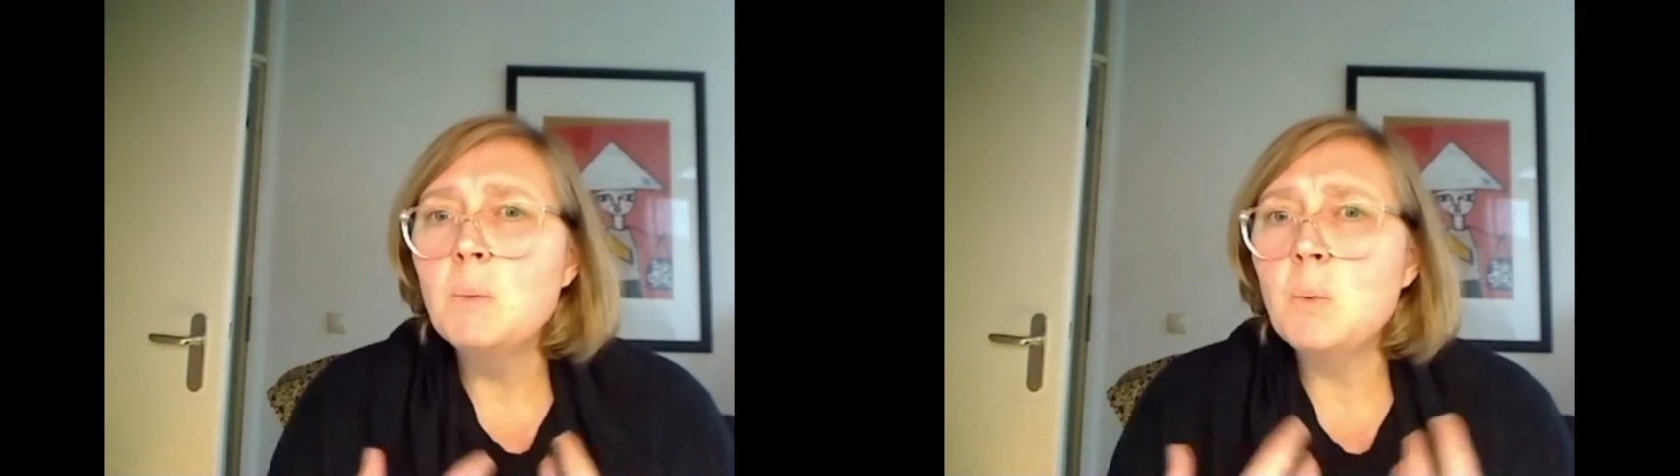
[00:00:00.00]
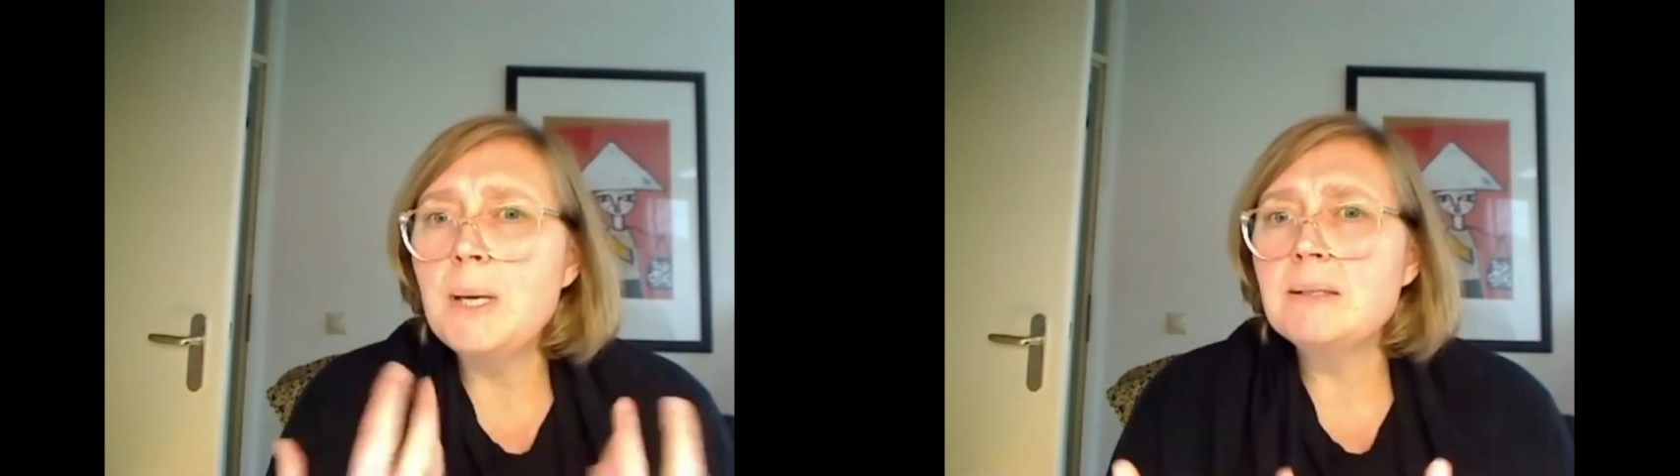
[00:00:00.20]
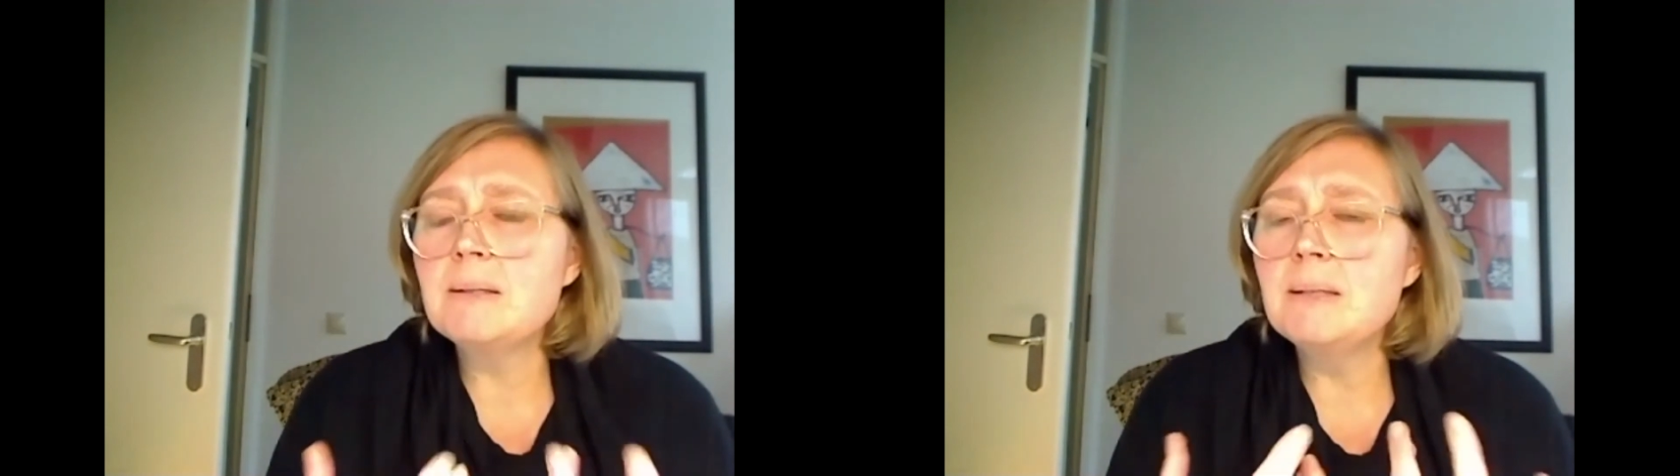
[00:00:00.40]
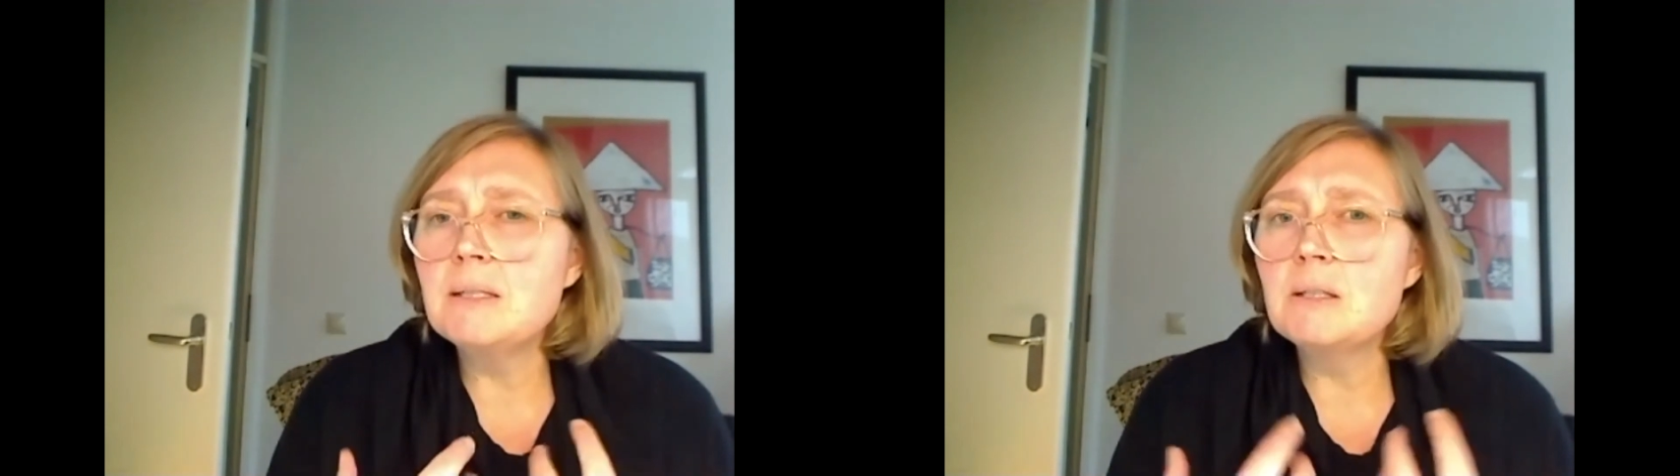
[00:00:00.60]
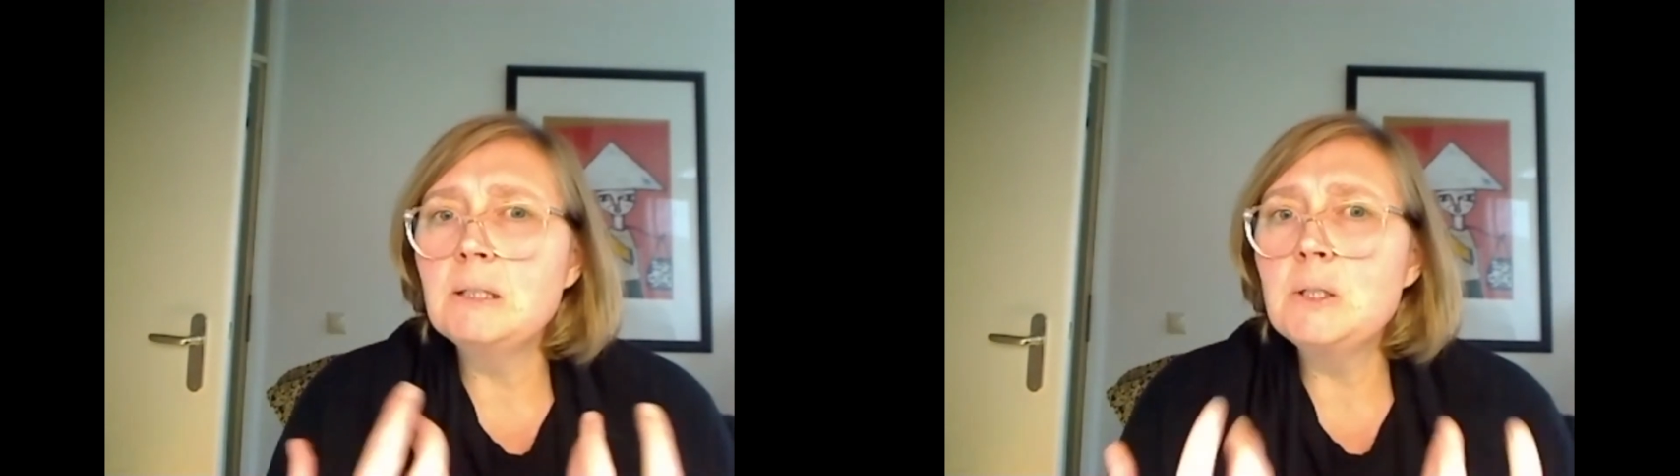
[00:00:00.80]
with the
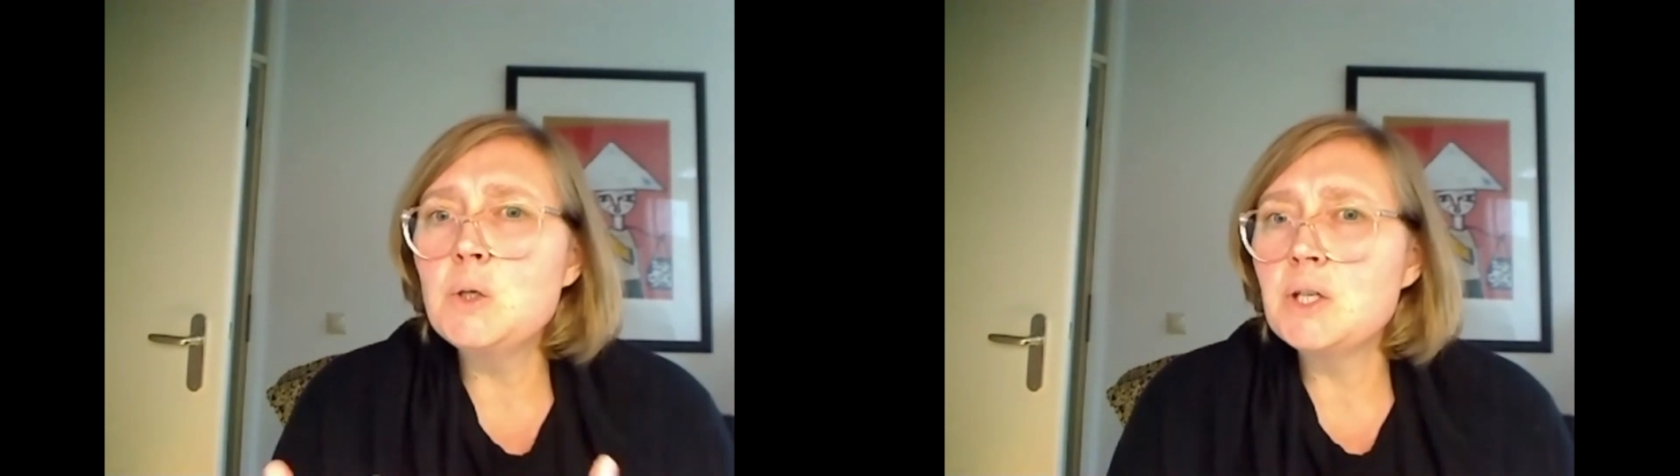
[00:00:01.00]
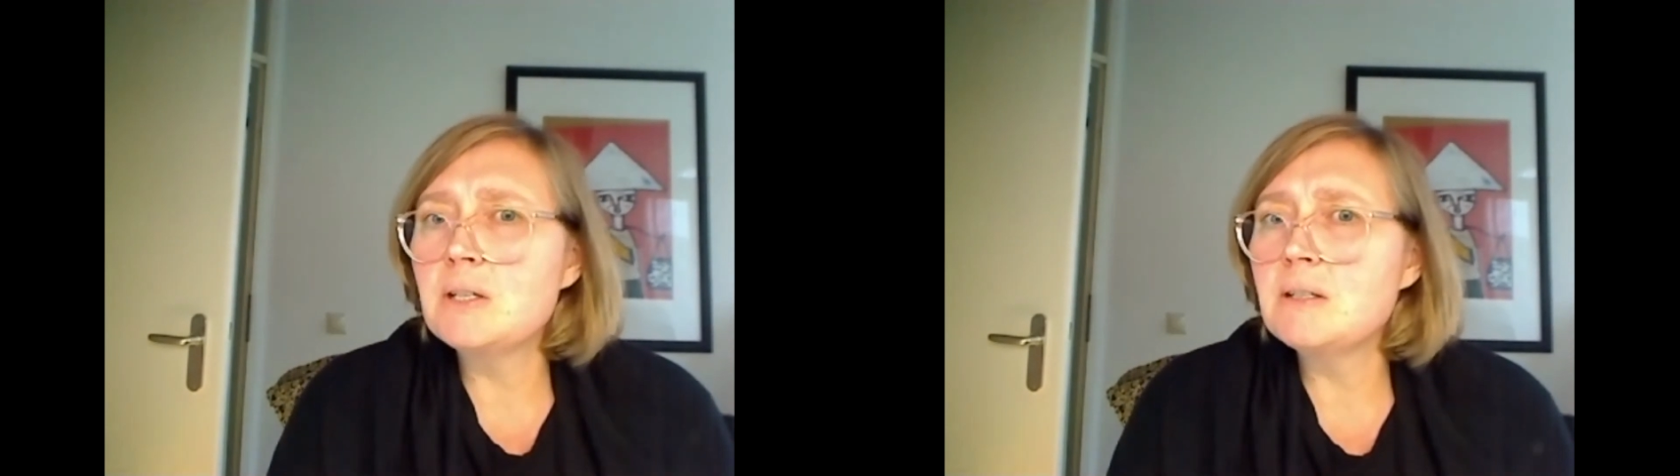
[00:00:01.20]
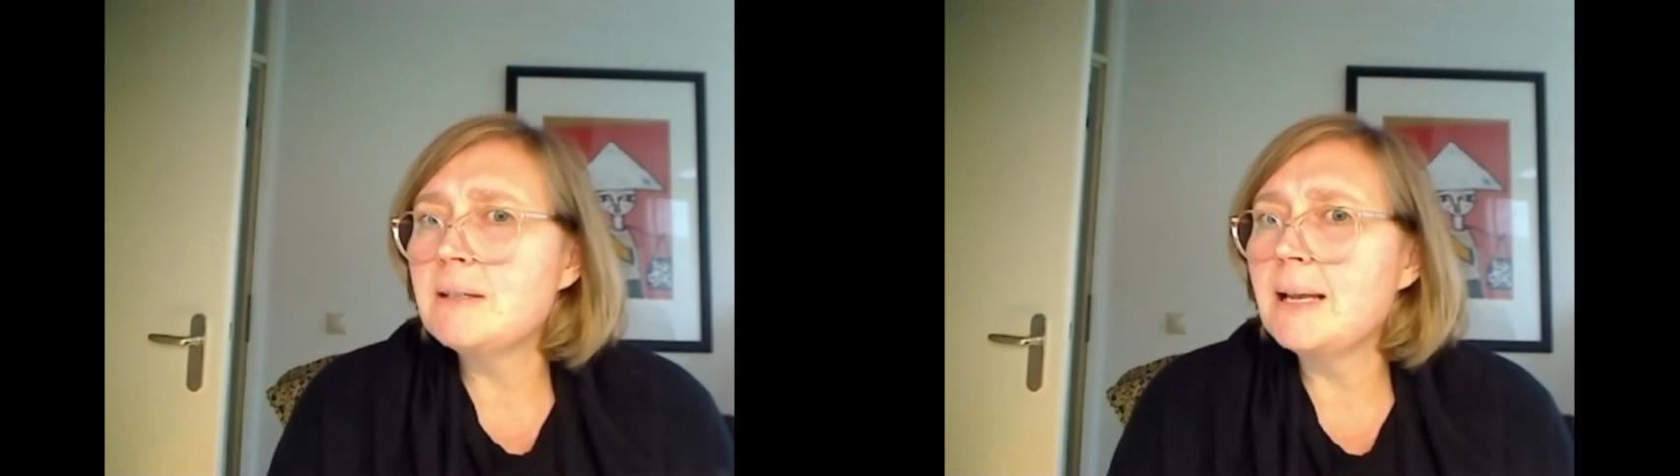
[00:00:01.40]
solutions